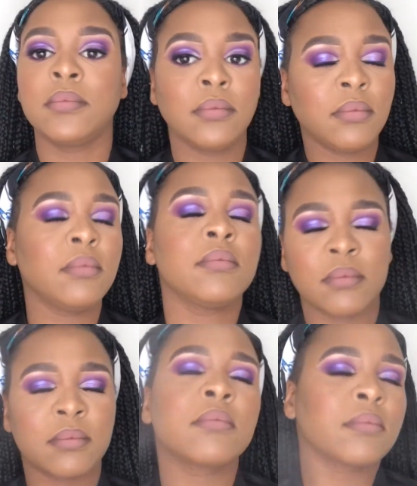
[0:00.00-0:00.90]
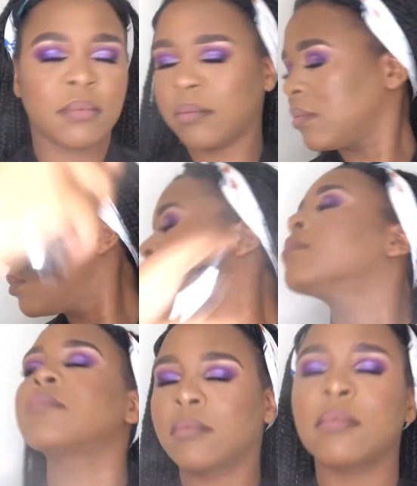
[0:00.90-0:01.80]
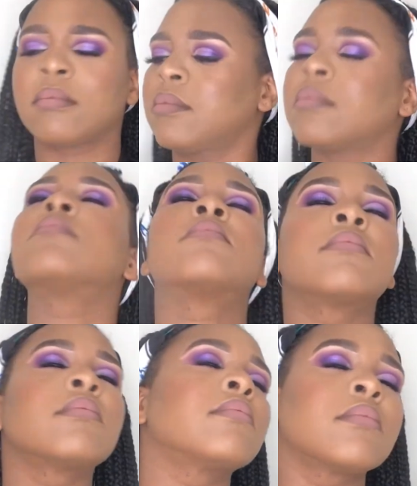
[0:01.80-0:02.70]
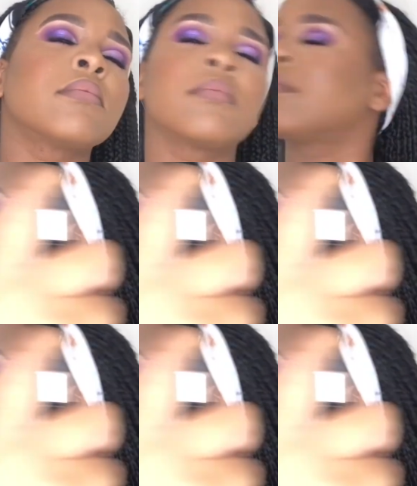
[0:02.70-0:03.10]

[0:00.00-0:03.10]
from Essence, and my lashes are